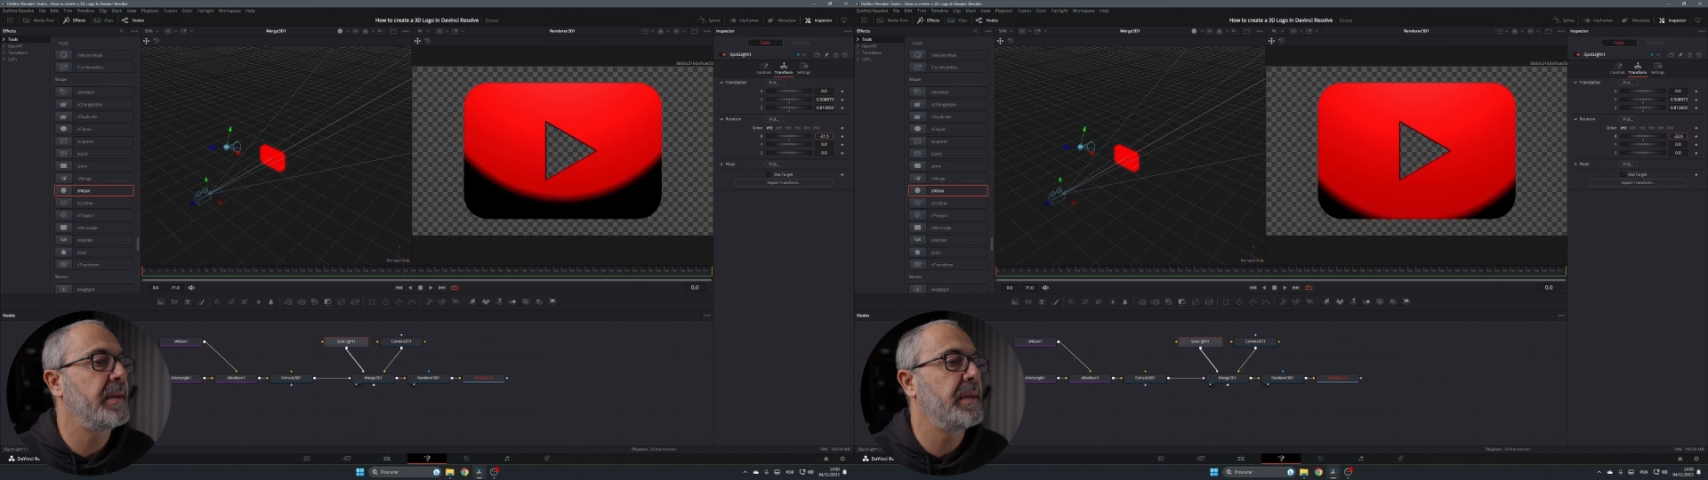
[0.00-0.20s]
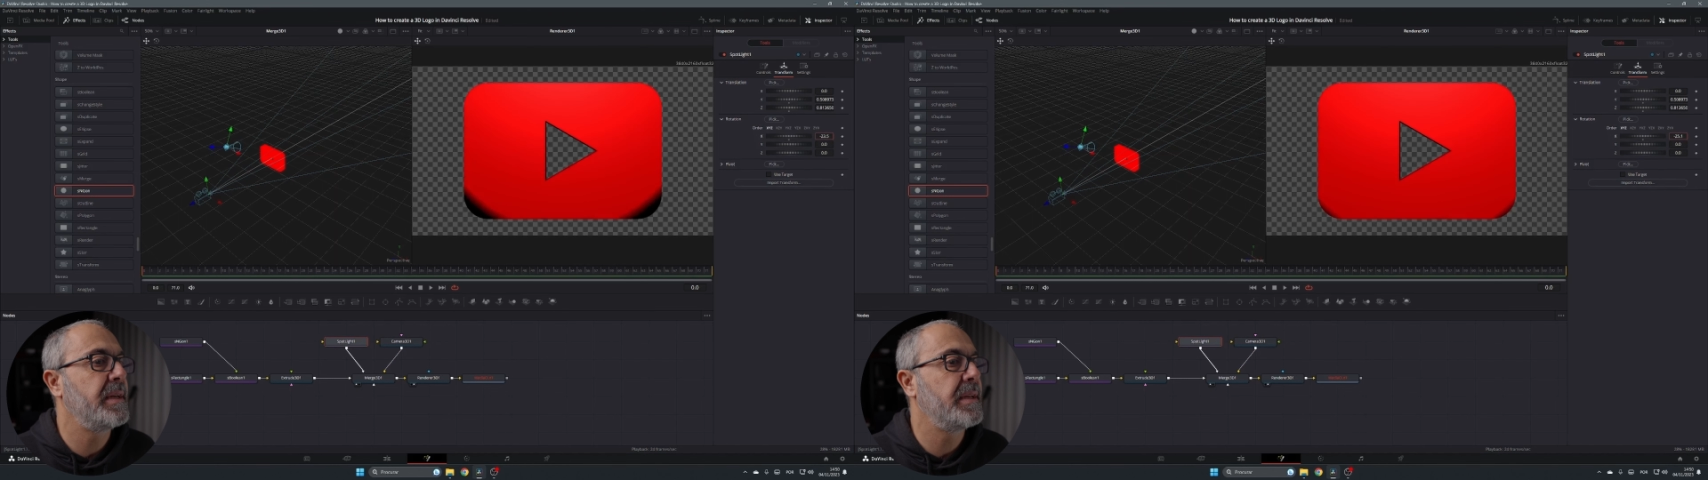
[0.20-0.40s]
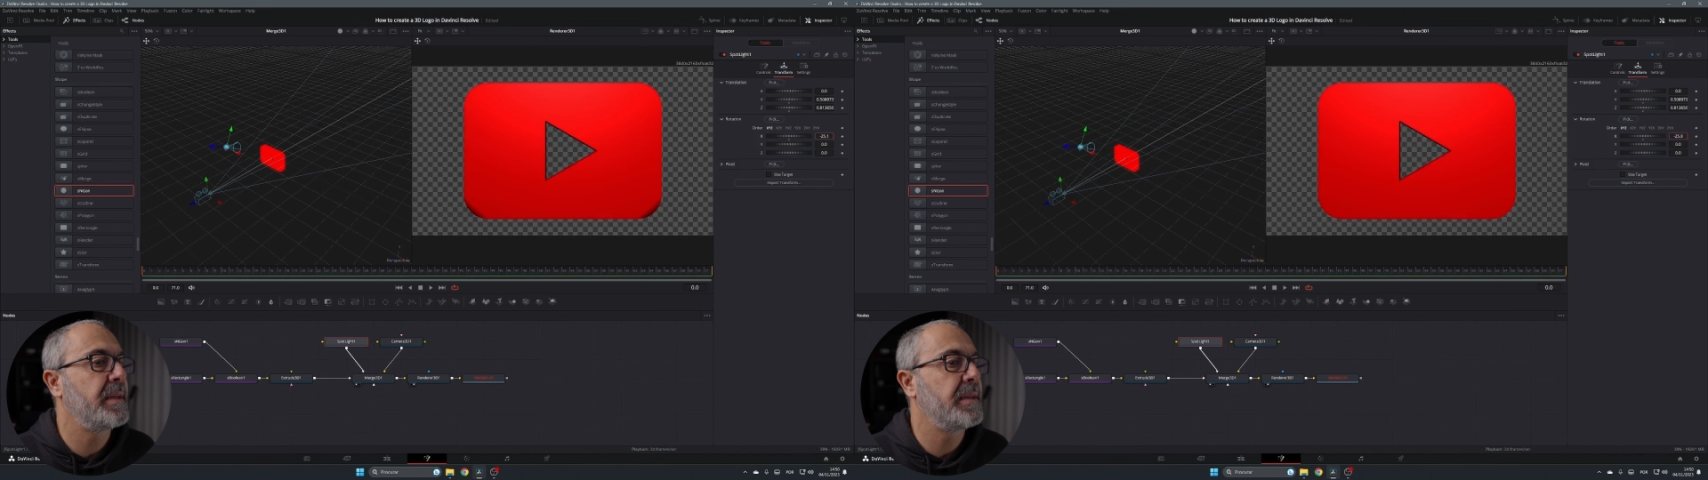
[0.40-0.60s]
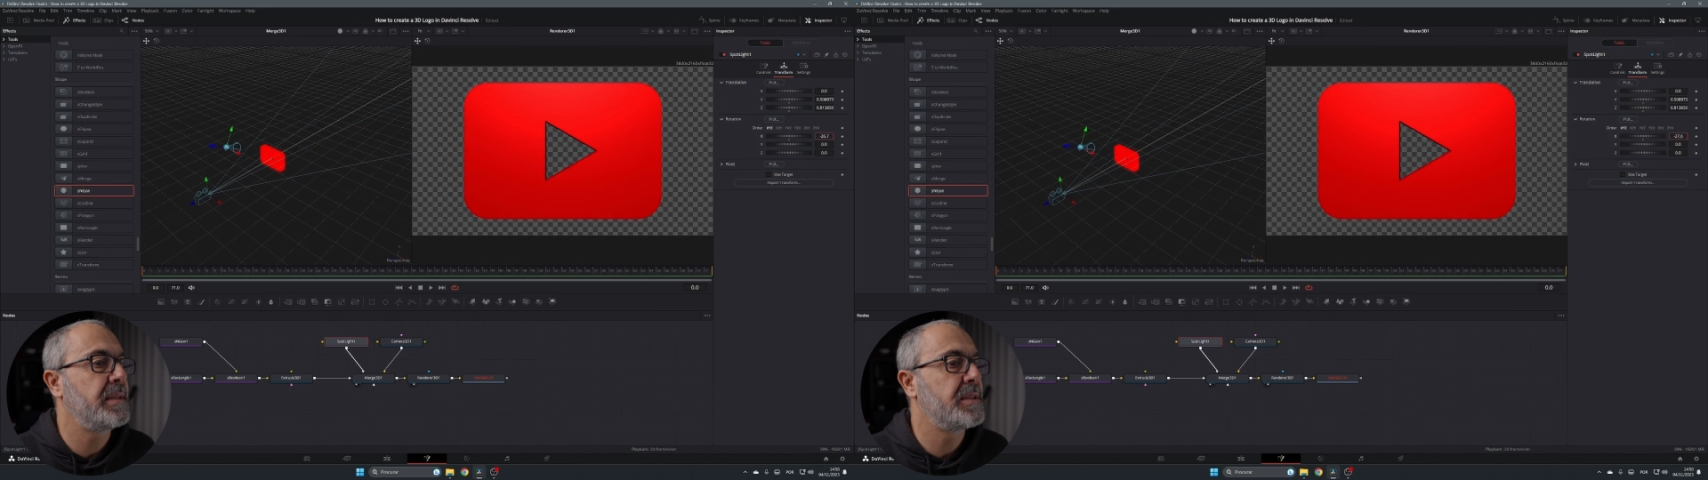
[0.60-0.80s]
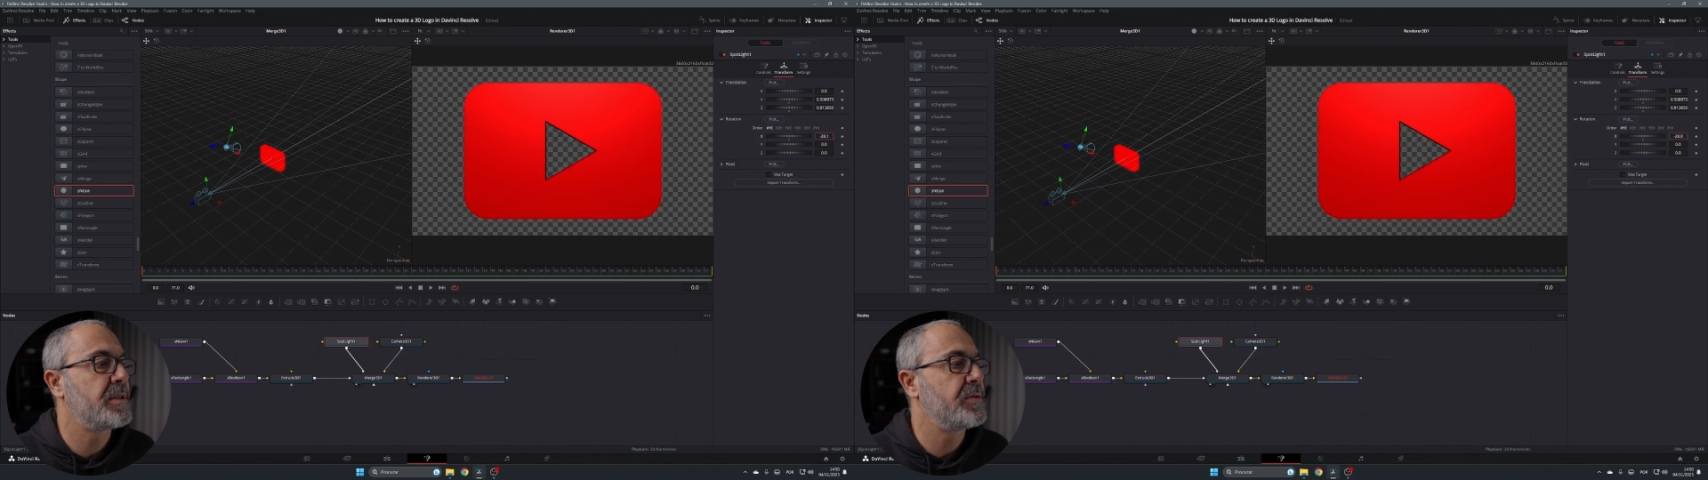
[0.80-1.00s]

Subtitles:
it's